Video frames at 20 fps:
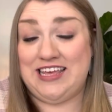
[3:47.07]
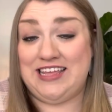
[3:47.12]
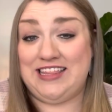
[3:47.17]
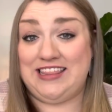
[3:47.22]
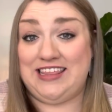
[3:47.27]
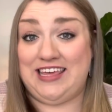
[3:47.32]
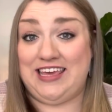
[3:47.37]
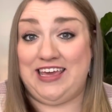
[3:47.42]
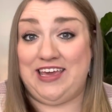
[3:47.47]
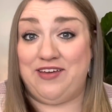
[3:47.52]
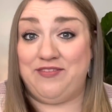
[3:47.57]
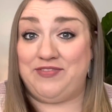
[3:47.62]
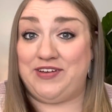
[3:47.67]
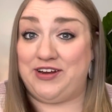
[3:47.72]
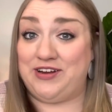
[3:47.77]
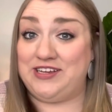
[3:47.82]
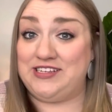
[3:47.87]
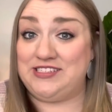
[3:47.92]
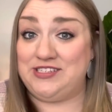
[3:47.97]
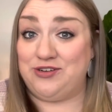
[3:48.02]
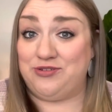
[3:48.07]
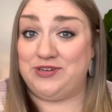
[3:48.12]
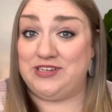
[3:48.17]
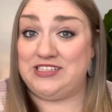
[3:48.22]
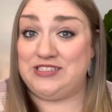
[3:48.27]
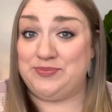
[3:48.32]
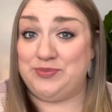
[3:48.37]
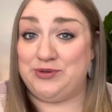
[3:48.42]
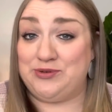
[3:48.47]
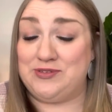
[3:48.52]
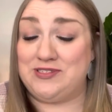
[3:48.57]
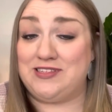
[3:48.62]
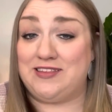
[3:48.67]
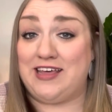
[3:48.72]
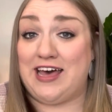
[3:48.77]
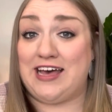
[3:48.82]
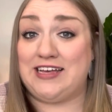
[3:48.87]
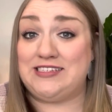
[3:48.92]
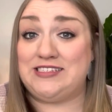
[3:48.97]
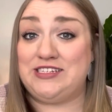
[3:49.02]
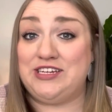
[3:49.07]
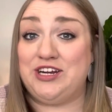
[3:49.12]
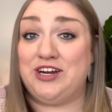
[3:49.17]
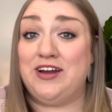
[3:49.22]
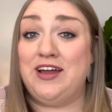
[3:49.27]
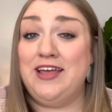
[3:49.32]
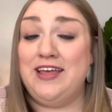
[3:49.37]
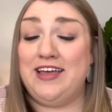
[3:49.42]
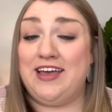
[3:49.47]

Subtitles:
the Very Snowy Spruce last year.